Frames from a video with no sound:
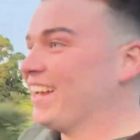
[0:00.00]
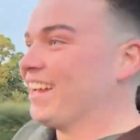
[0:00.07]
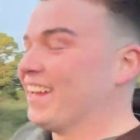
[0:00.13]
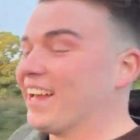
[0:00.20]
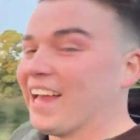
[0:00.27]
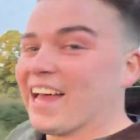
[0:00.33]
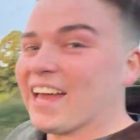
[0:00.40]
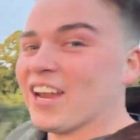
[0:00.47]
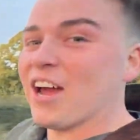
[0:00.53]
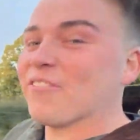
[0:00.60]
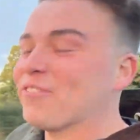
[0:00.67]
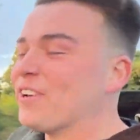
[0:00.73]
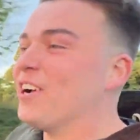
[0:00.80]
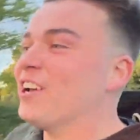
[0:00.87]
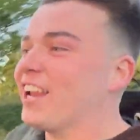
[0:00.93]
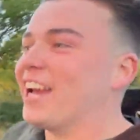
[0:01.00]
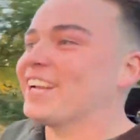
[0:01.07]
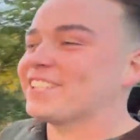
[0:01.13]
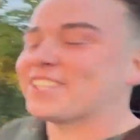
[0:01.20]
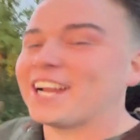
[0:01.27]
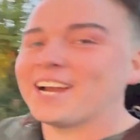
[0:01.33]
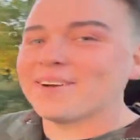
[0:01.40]
and I feel like
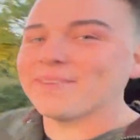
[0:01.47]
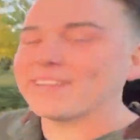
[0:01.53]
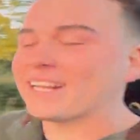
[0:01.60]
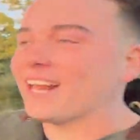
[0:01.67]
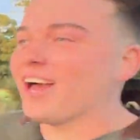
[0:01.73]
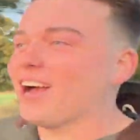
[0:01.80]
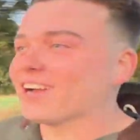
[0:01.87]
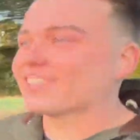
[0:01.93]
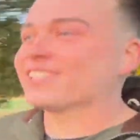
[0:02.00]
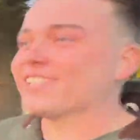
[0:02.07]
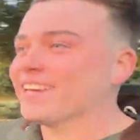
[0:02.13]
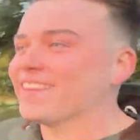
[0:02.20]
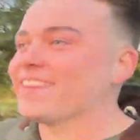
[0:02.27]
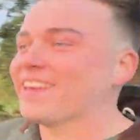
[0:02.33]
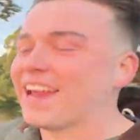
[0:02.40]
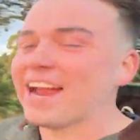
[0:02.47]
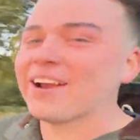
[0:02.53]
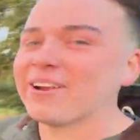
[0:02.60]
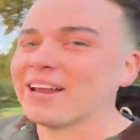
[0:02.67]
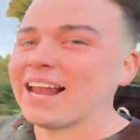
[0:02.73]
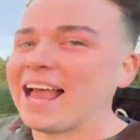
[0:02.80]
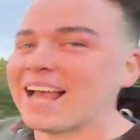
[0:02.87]
Jeremy Clarkson in the area
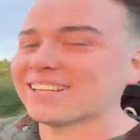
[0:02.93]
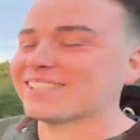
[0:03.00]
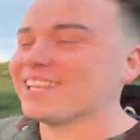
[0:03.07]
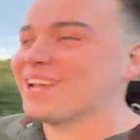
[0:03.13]
after. I